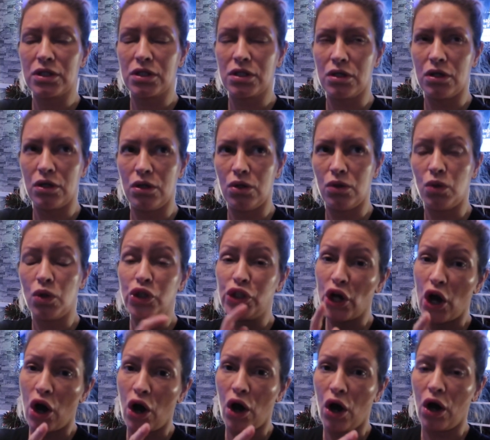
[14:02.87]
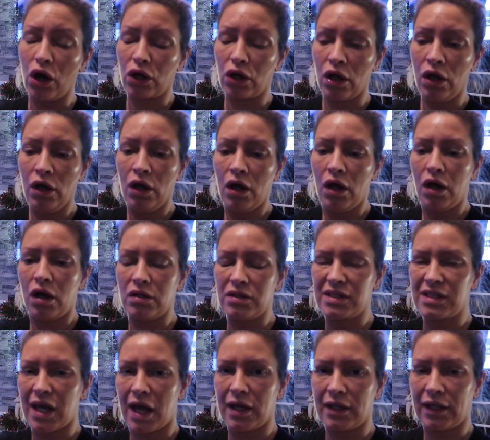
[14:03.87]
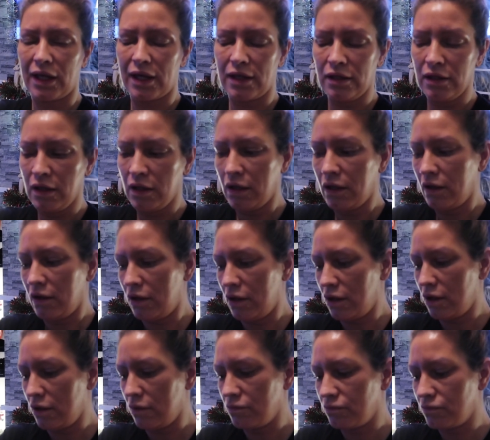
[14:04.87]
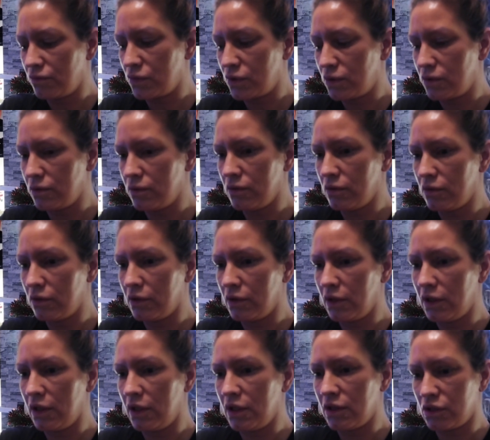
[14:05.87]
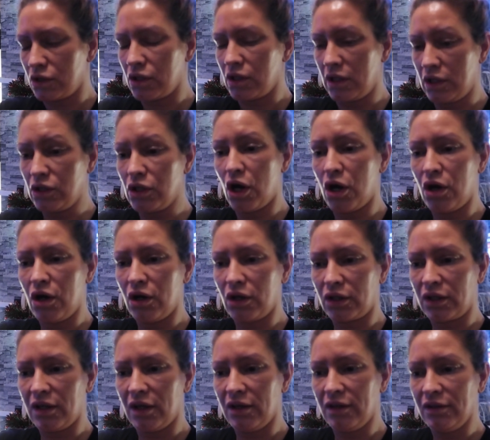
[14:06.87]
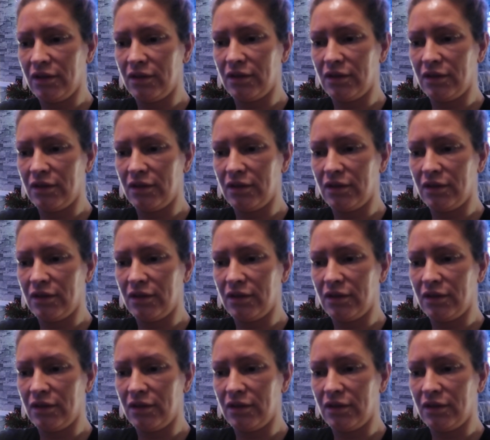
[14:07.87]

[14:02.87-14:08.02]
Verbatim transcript: to York on Saturday. Um, York? It's York, I,